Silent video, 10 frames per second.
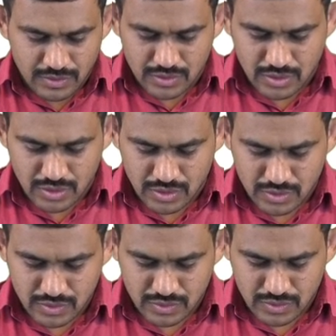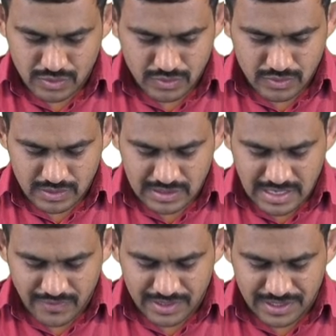so
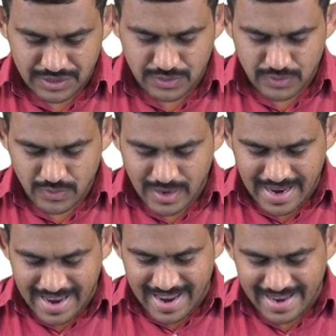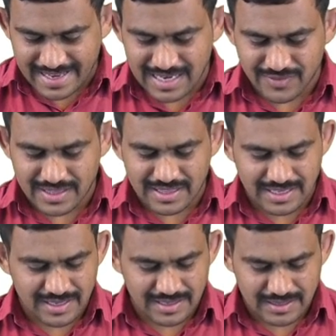72 angle with
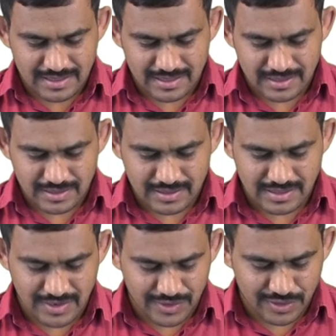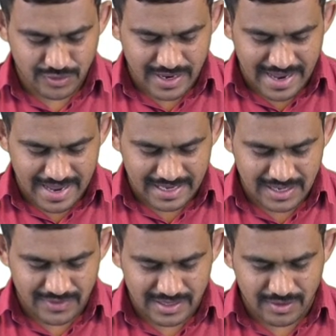72
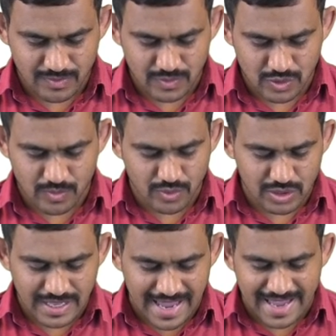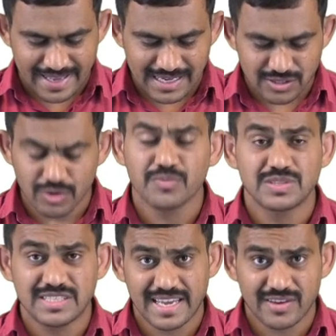angle with, so both angles, so
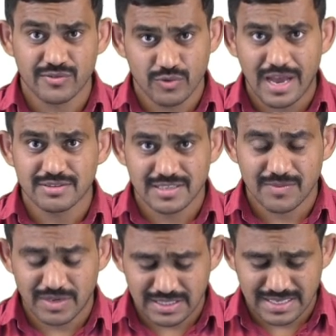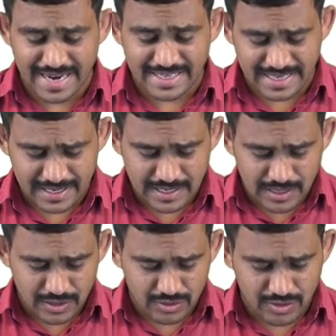J, we have J means 90,
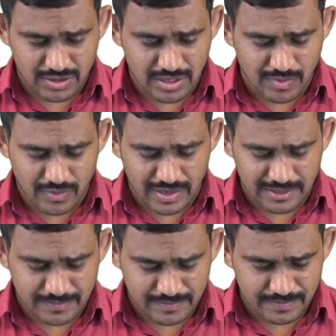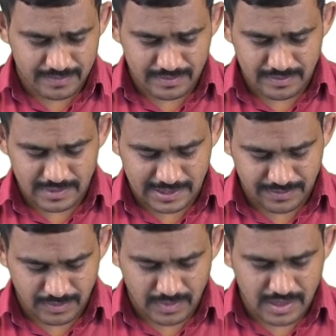so
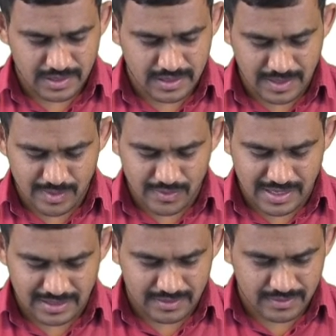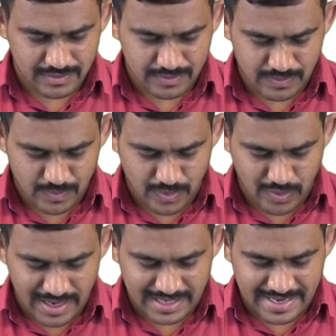
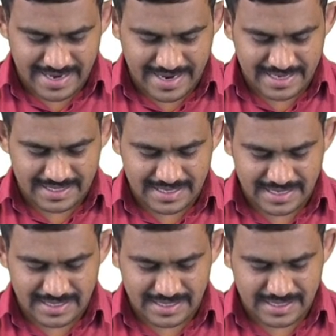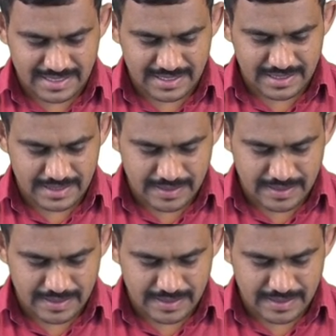111.86